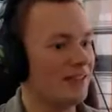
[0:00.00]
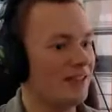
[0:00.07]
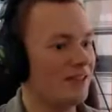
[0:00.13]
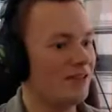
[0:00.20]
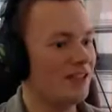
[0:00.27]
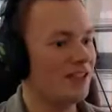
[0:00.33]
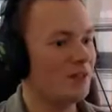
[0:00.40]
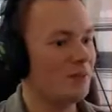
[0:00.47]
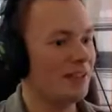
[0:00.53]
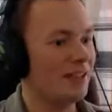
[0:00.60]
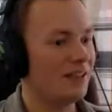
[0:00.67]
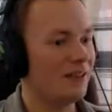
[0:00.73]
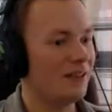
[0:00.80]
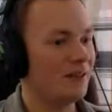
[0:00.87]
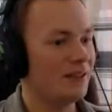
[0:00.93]
They don't seem to be
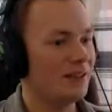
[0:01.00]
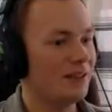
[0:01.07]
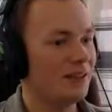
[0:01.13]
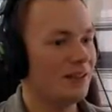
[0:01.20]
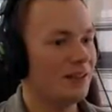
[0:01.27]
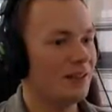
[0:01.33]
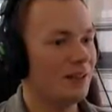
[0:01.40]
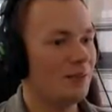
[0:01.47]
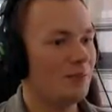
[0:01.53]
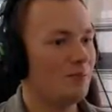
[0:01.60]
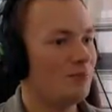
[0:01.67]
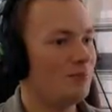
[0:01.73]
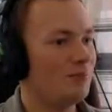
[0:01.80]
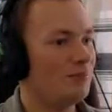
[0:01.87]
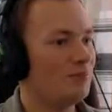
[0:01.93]

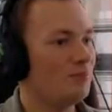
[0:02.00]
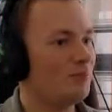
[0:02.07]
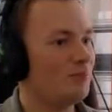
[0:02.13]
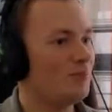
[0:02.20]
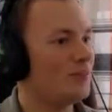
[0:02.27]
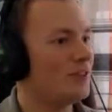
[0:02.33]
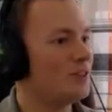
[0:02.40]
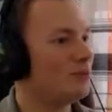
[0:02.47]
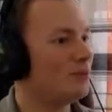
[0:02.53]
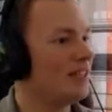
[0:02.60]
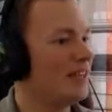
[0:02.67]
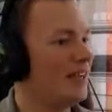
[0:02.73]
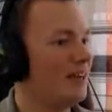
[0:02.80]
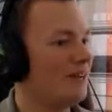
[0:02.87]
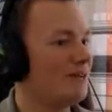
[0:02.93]
going towards
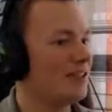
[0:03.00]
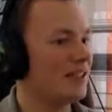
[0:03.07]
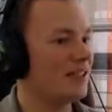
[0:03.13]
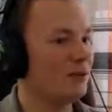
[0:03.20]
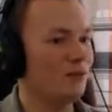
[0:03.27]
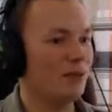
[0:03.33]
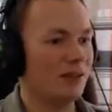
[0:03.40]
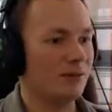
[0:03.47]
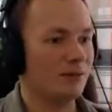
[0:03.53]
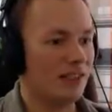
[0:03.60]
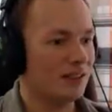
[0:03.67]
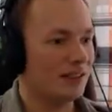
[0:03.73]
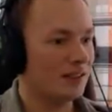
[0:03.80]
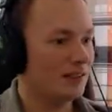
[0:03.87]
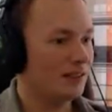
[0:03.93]
the outer... Oh, hang on, what's that?